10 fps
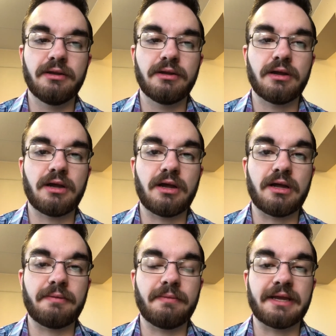
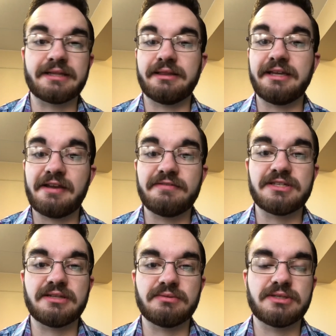like
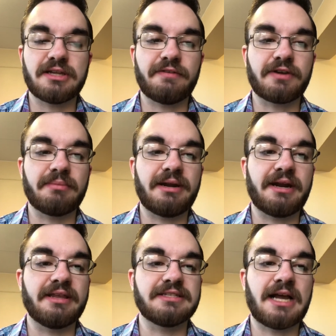leaves and stuff coming
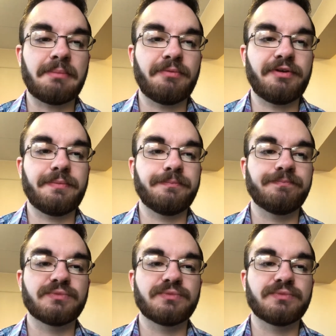out of the top of it.